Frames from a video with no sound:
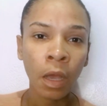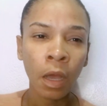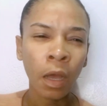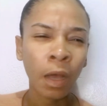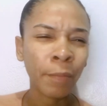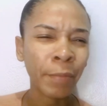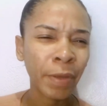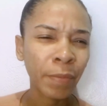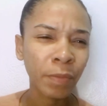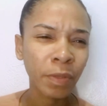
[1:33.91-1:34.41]

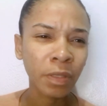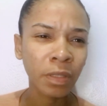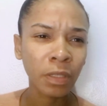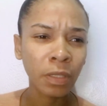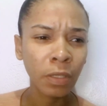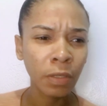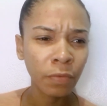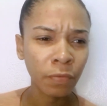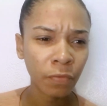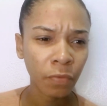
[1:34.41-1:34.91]
I
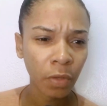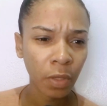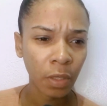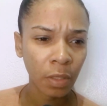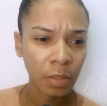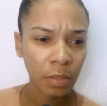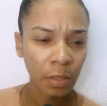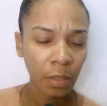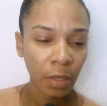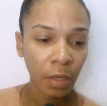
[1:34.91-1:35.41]
believe
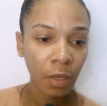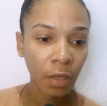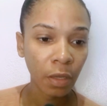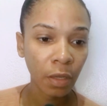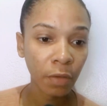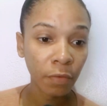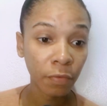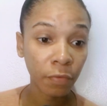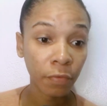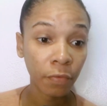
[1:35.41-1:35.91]
it,
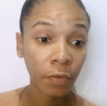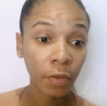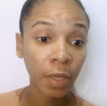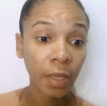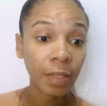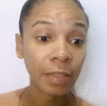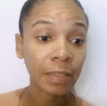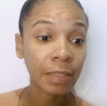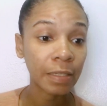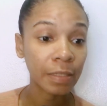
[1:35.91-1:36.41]
if
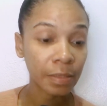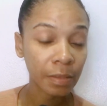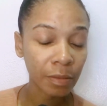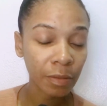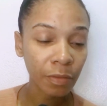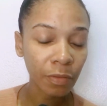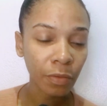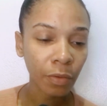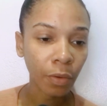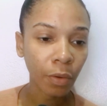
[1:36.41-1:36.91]
it
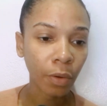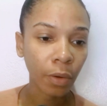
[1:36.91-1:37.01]
isn't,